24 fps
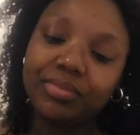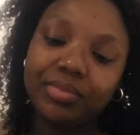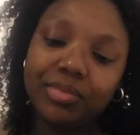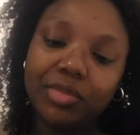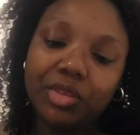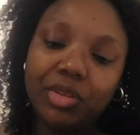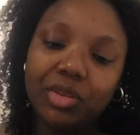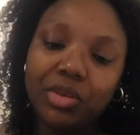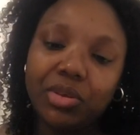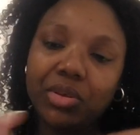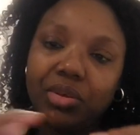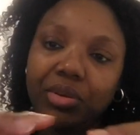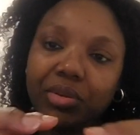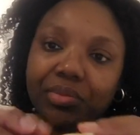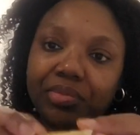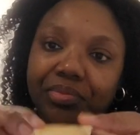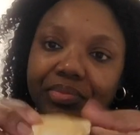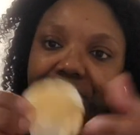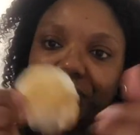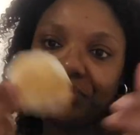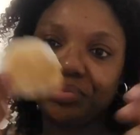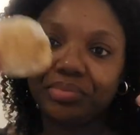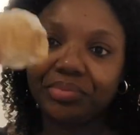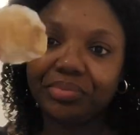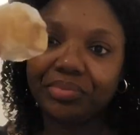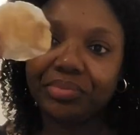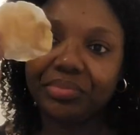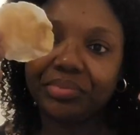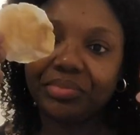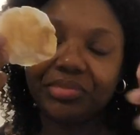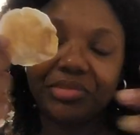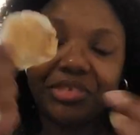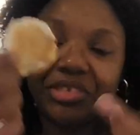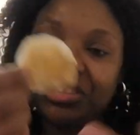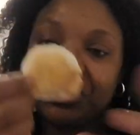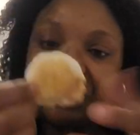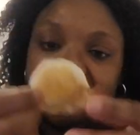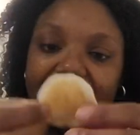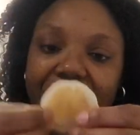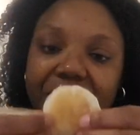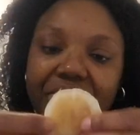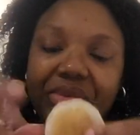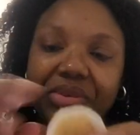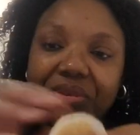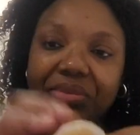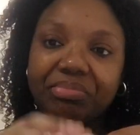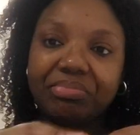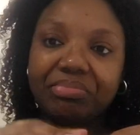Look, still
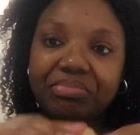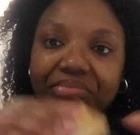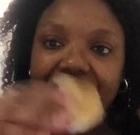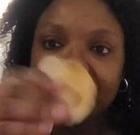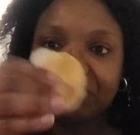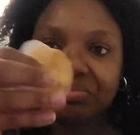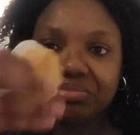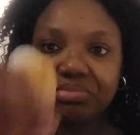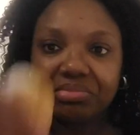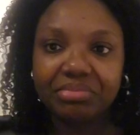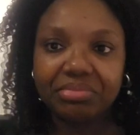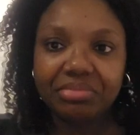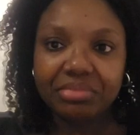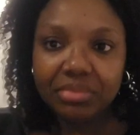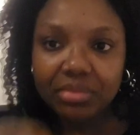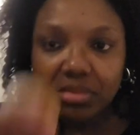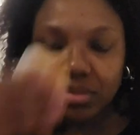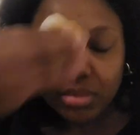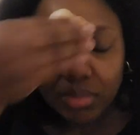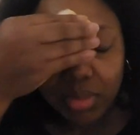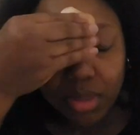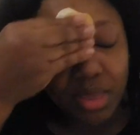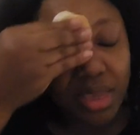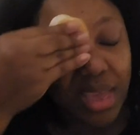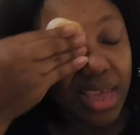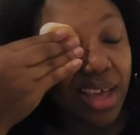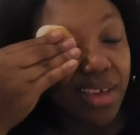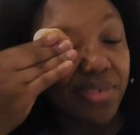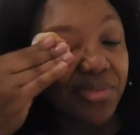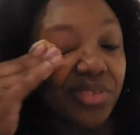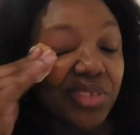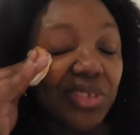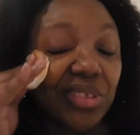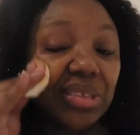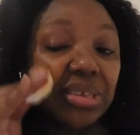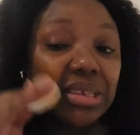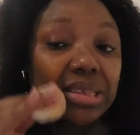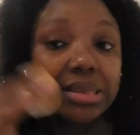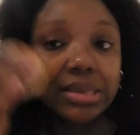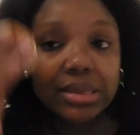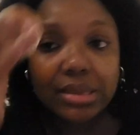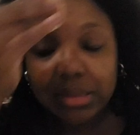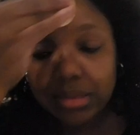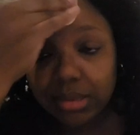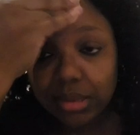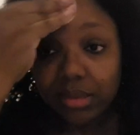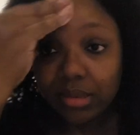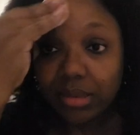going. But you have to do
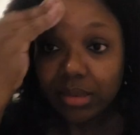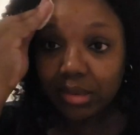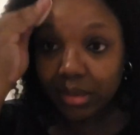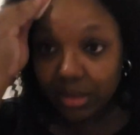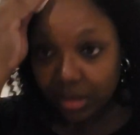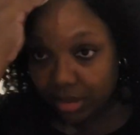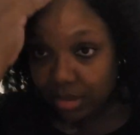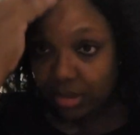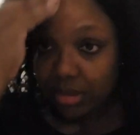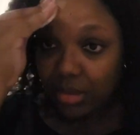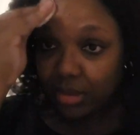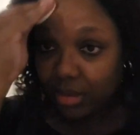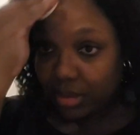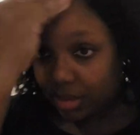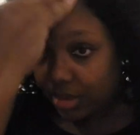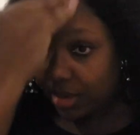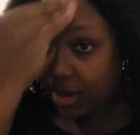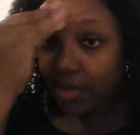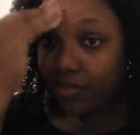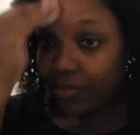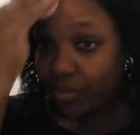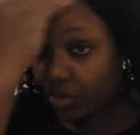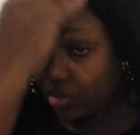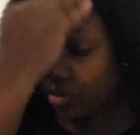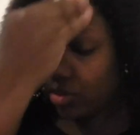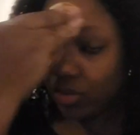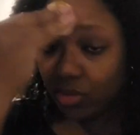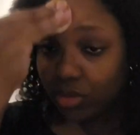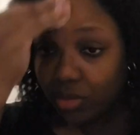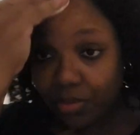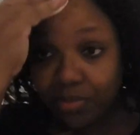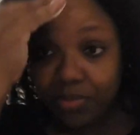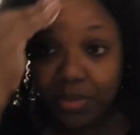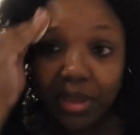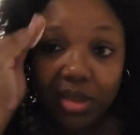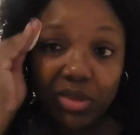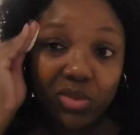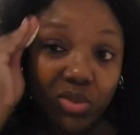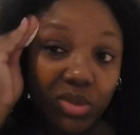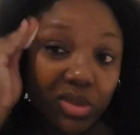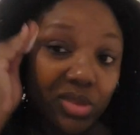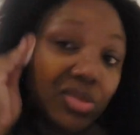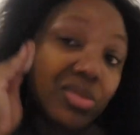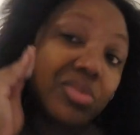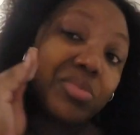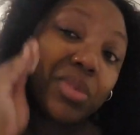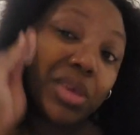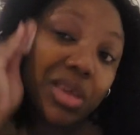this. Never go to bed
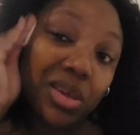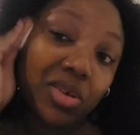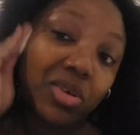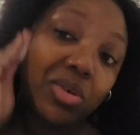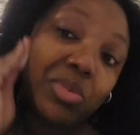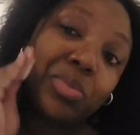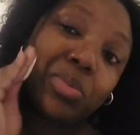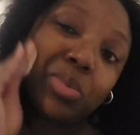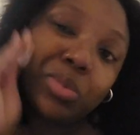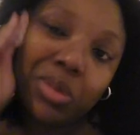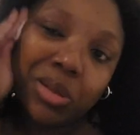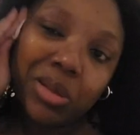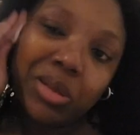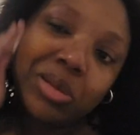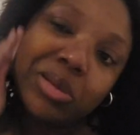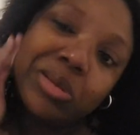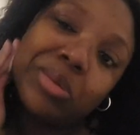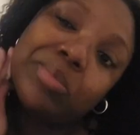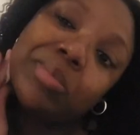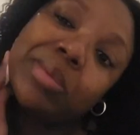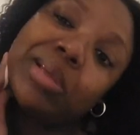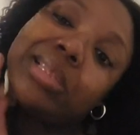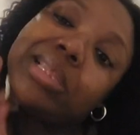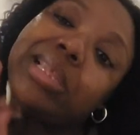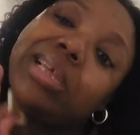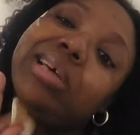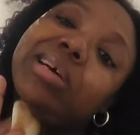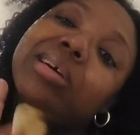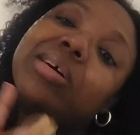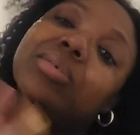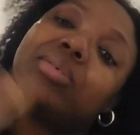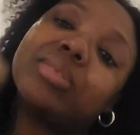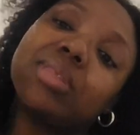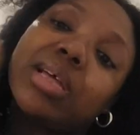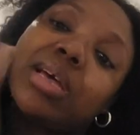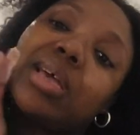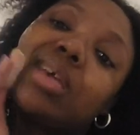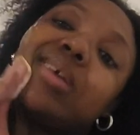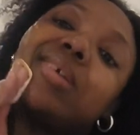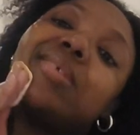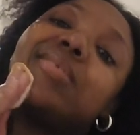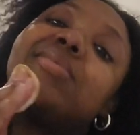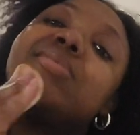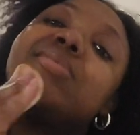with your makeup, no matter how tired